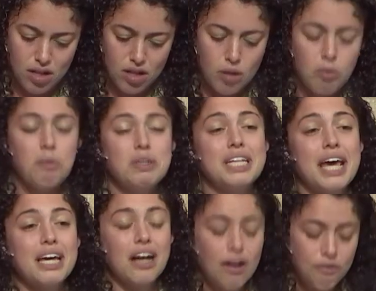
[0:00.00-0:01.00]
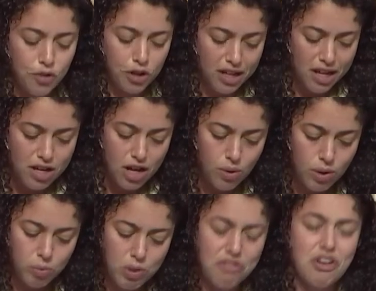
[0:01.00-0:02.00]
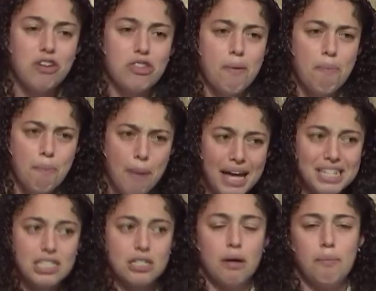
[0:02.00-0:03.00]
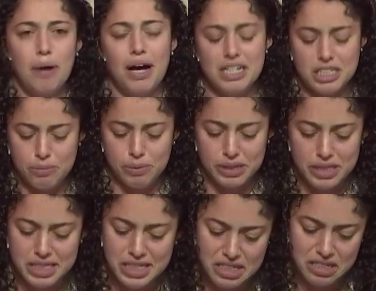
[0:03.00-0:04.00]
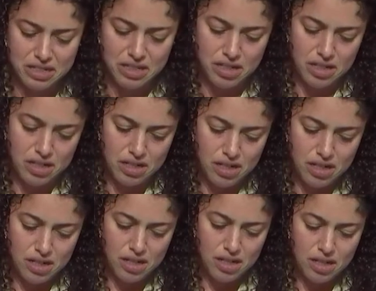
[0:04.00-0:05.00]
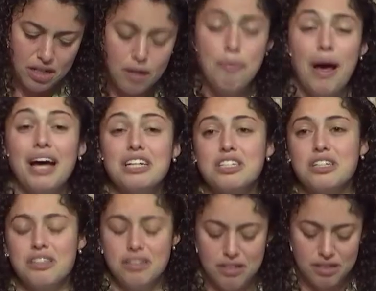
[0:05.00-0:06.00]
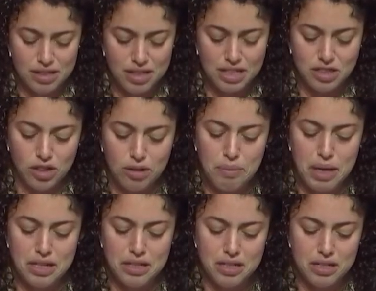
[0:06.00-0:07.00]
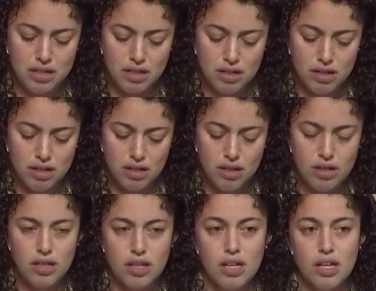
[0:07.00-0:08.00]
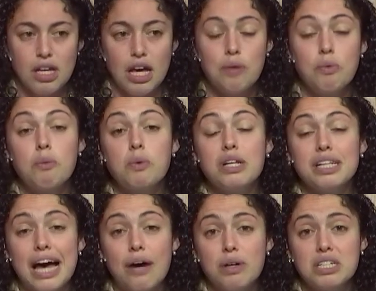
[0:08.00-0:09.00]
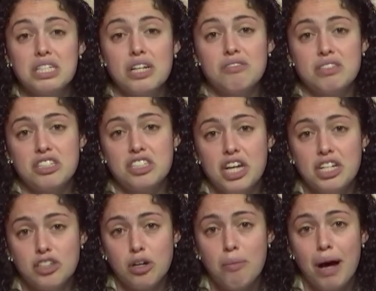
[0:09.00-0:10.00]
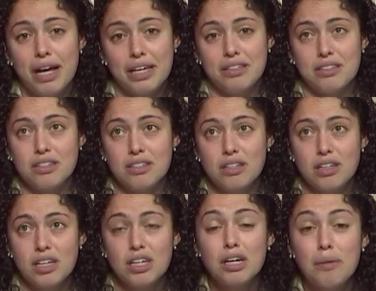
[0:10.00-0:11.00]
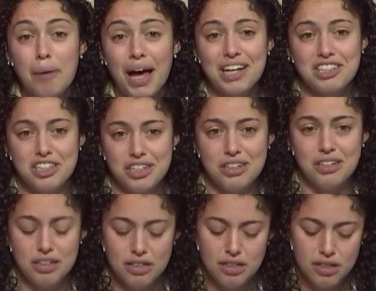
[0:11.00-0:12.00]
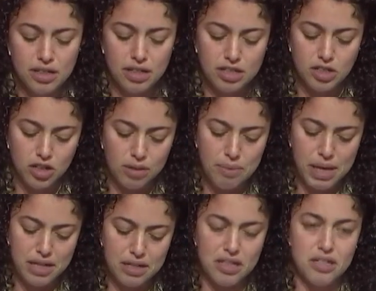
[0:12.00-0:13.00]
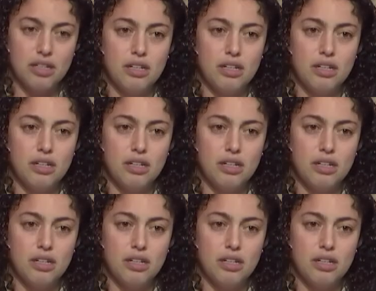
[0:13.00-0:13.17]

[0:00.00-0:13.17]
When we take comfort in knowing we found the best possible decision, compassion is our companion. And when we allow ourselves to change our minds, compassion is our companion.